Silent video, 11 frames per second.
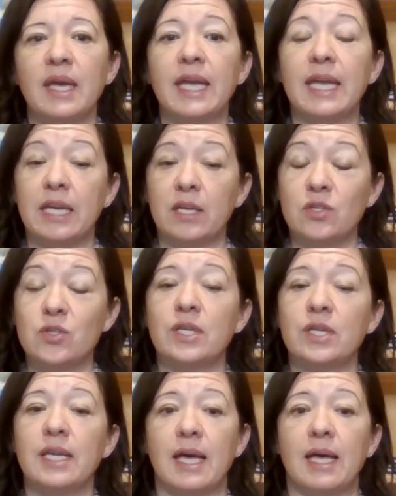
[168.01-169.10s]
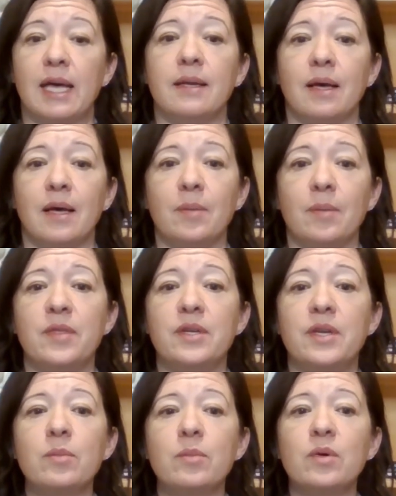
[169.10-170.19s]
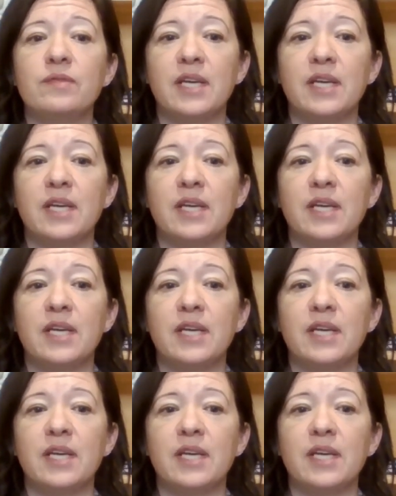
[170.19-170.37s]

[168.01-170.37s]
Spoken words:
And you're going to add up the number of